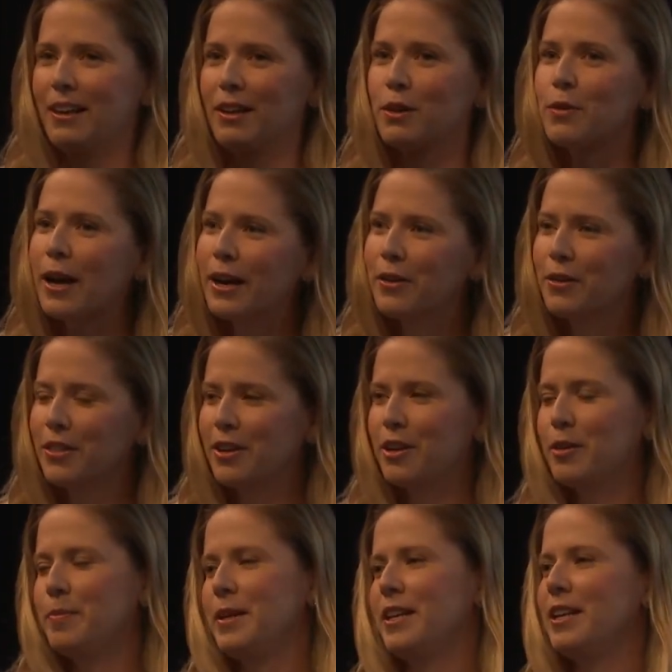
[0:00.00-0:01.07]

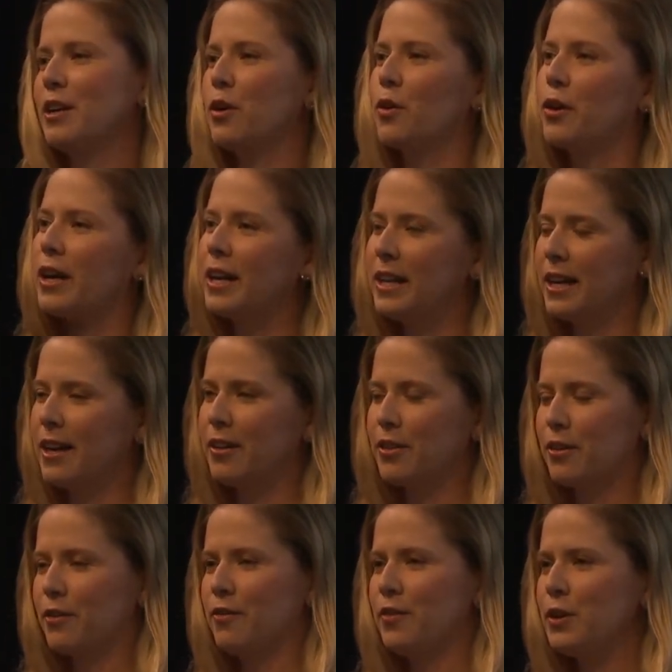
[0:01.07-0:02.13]
cryotherapy or any
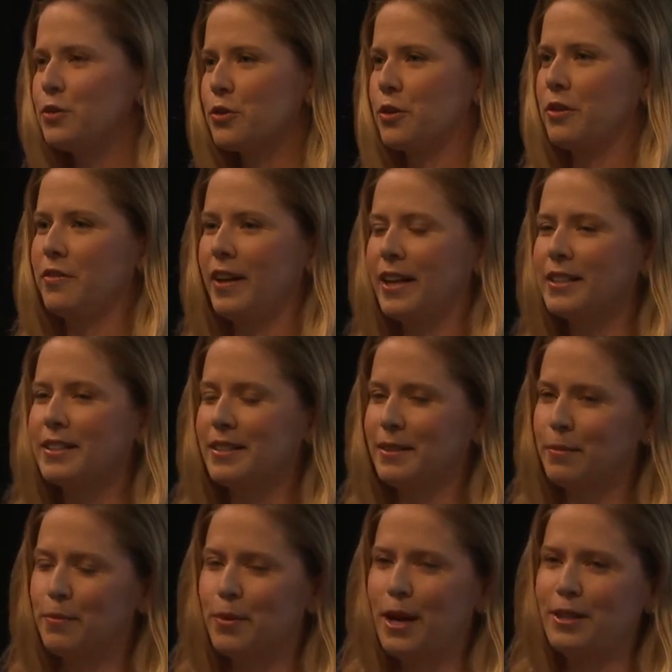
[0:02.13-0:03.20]
other future advances
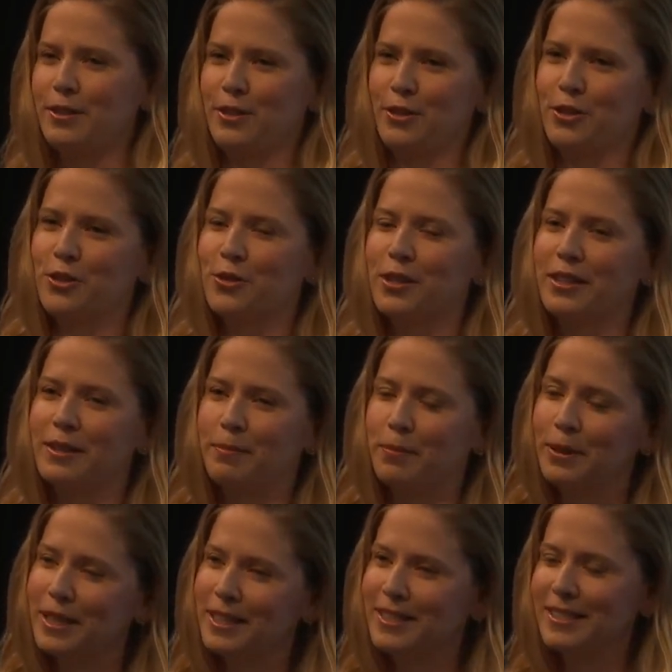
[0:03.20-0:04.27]
in breast surgery, then
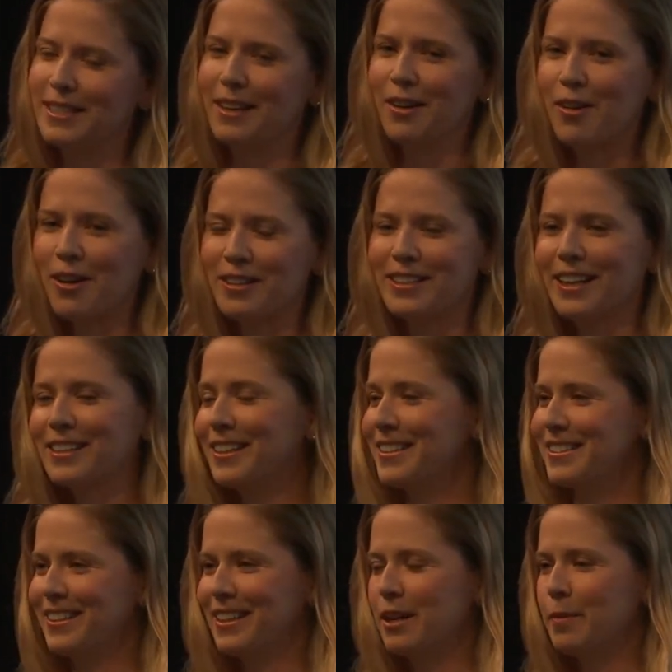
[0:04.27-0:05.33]
please contact
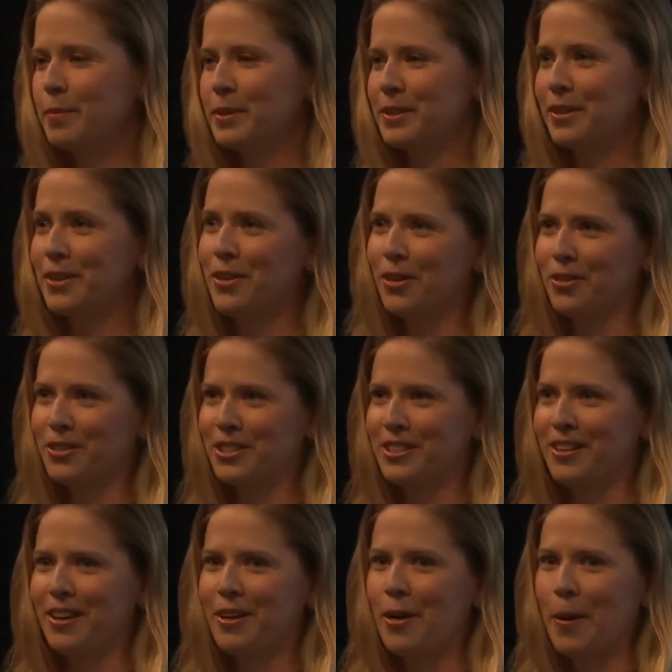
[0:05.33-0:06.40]
us at
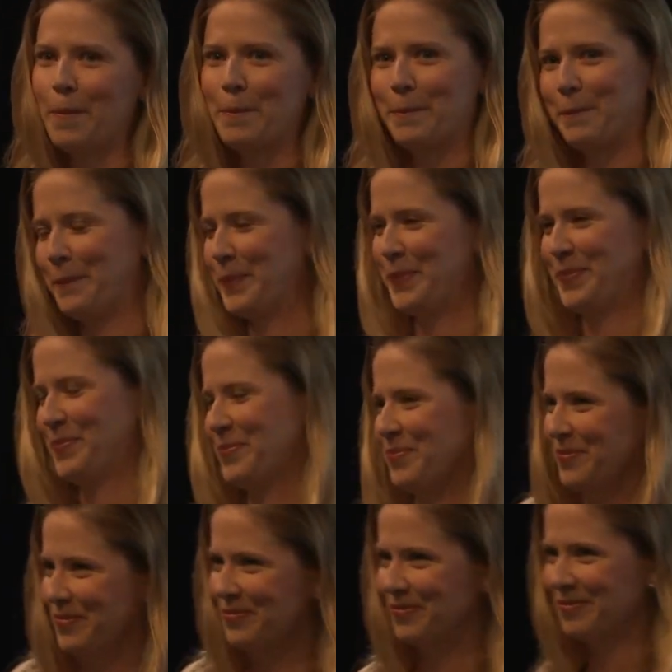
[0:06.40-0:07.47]
compassoncology.com.
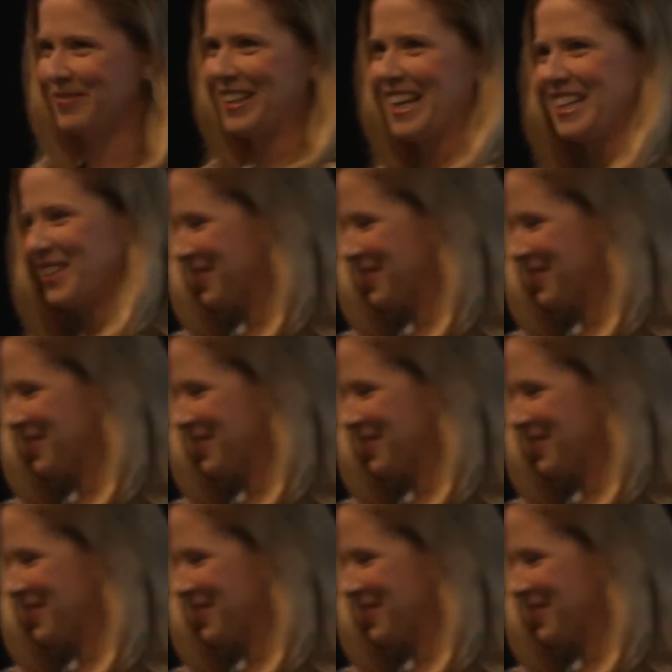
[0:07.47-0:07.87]
Thank